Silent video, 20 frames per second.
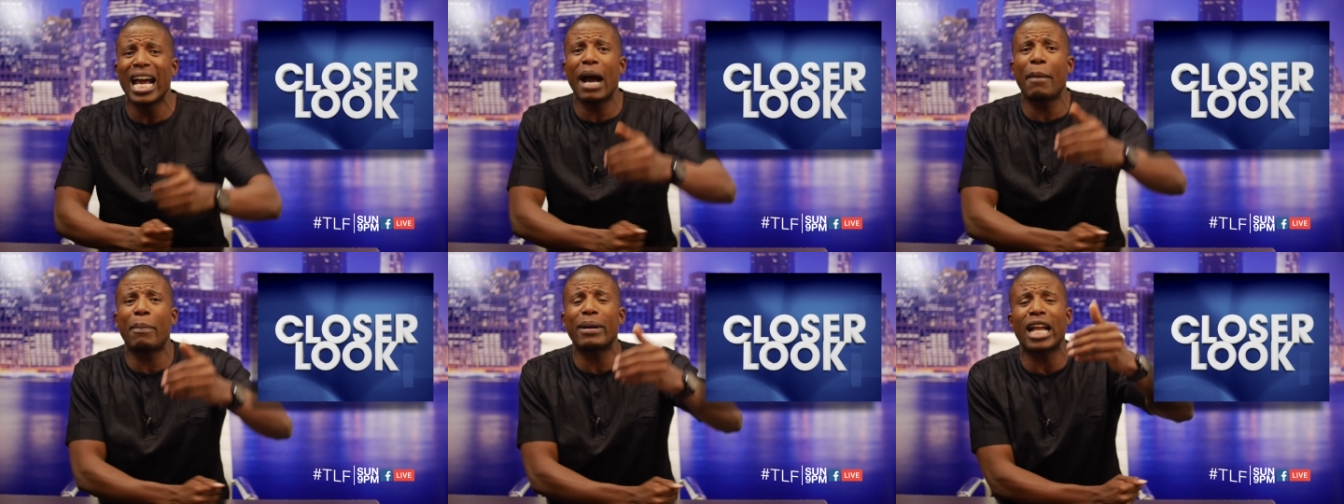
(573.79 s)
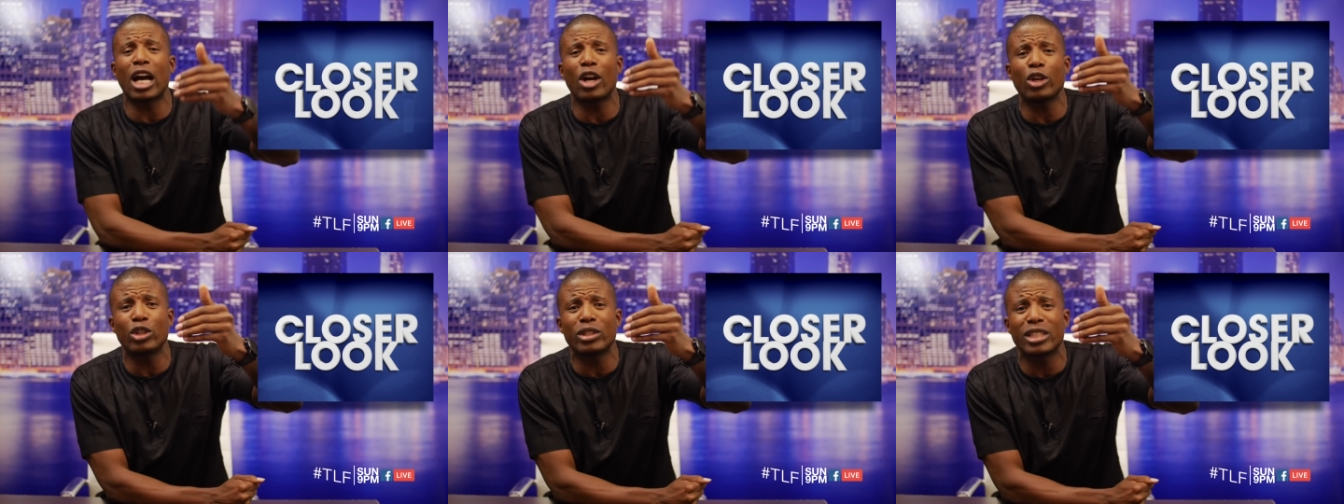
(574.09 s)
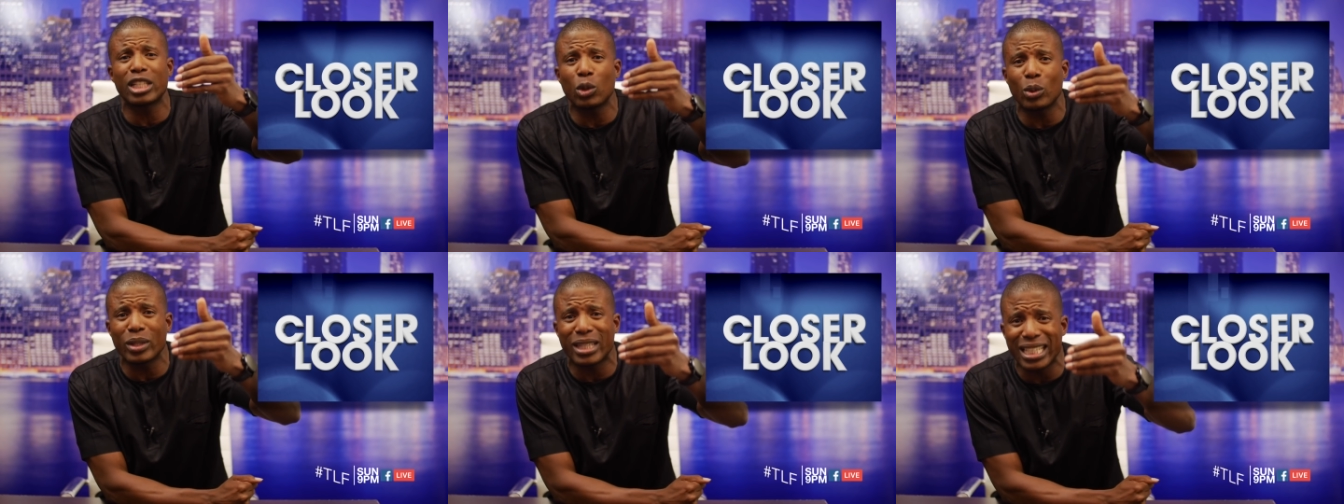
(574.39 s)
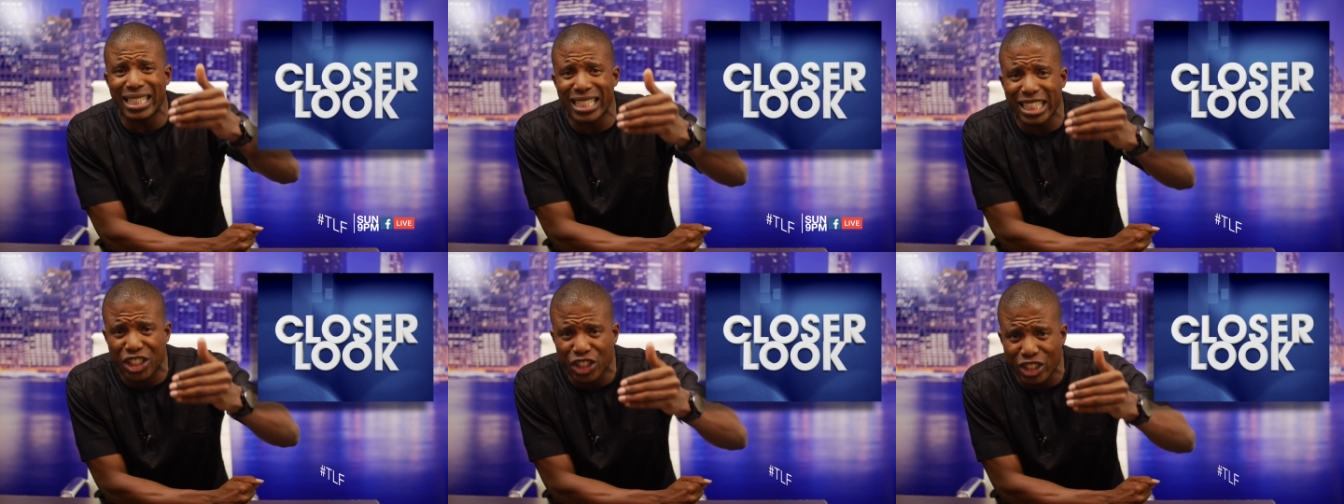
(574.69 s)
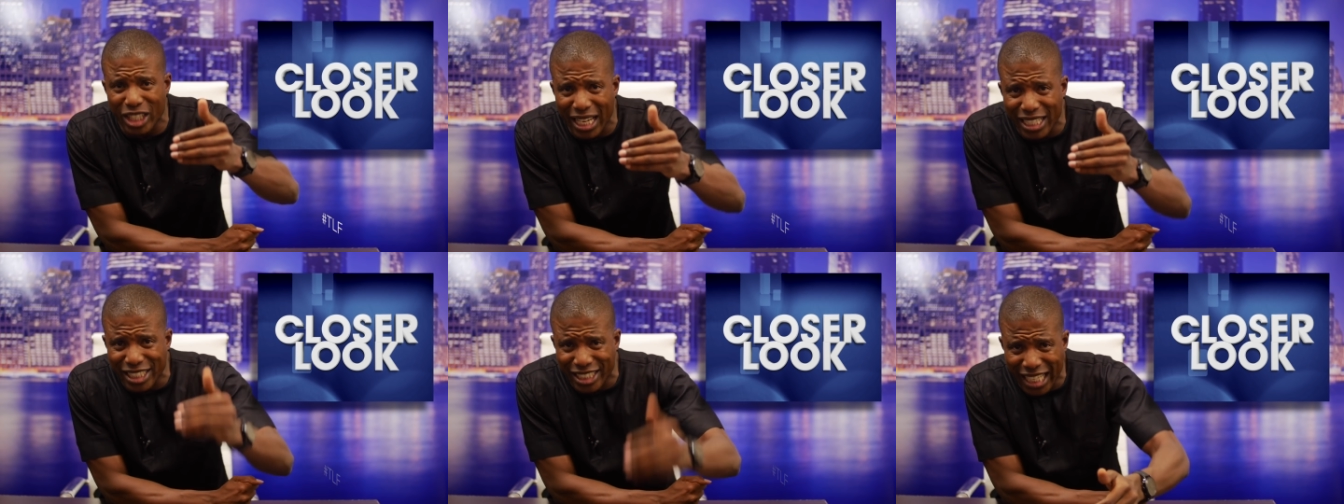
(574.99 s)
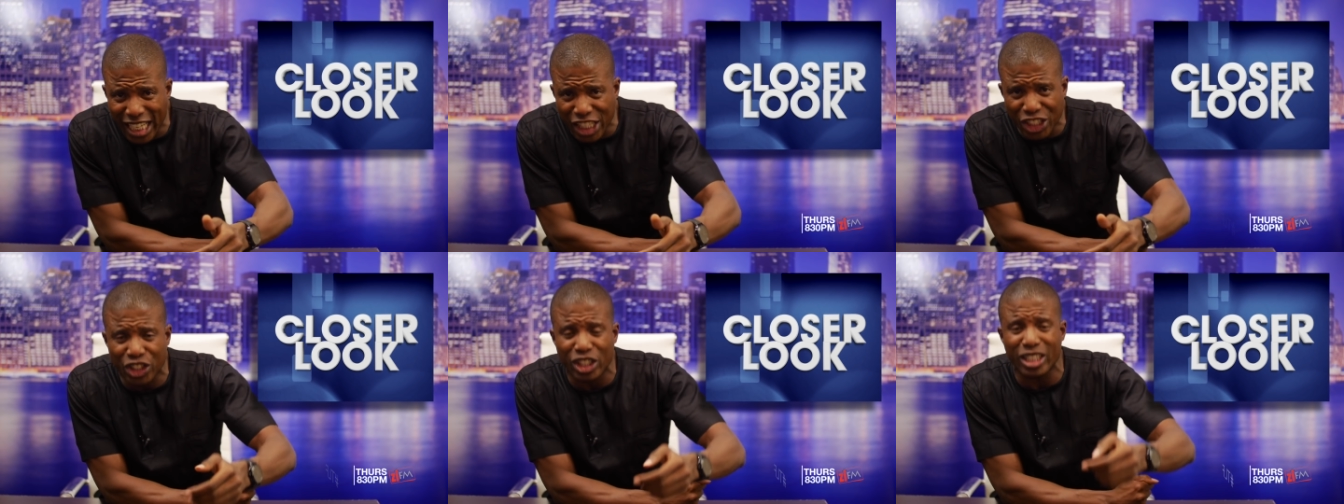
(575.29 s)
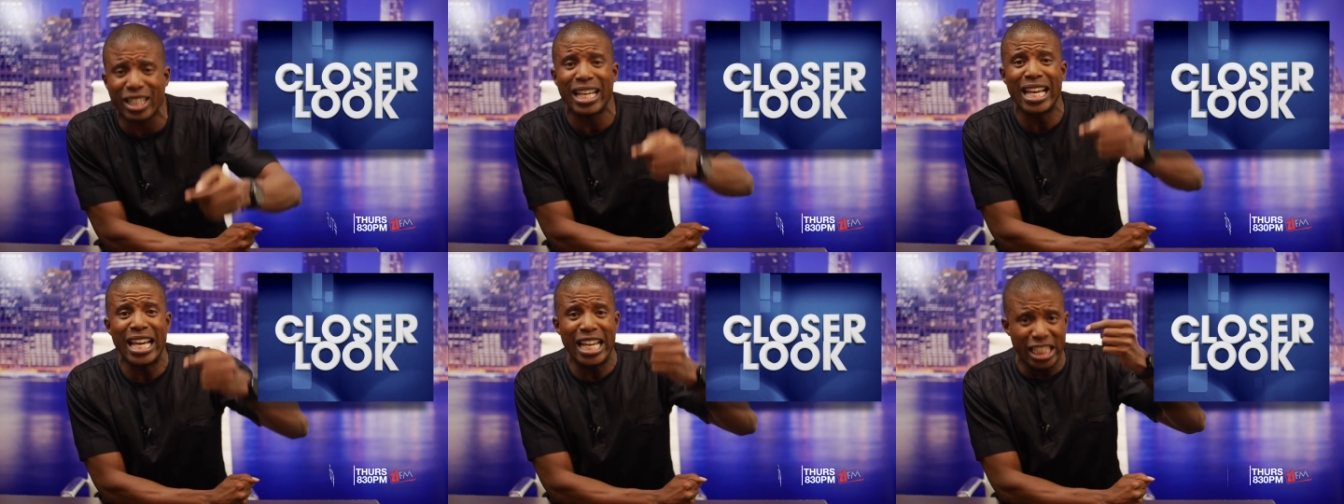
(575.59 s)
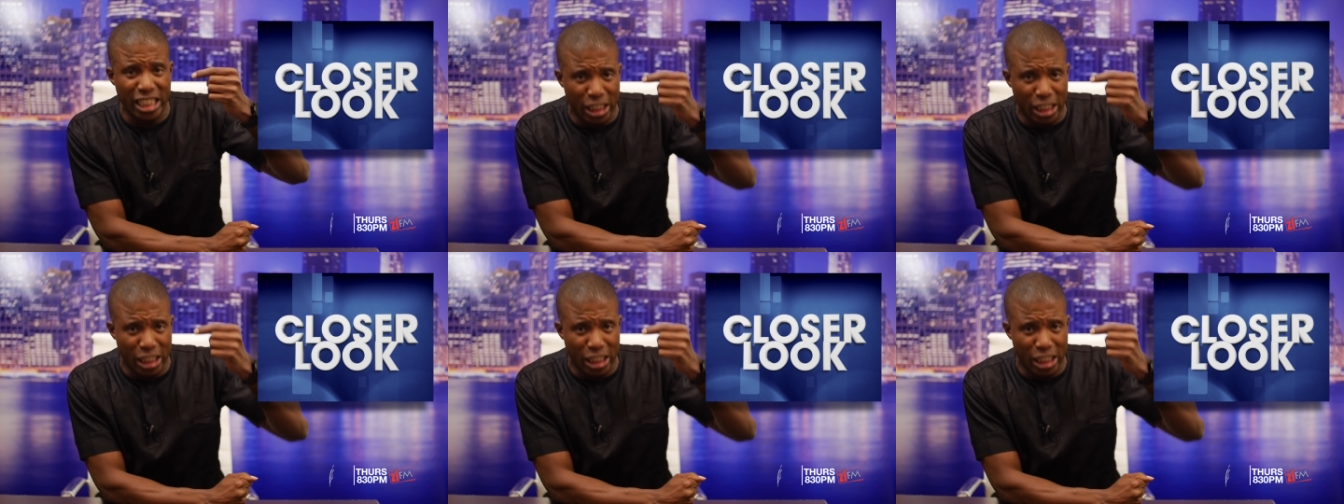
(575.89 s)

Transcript: about how you deal with indigenization.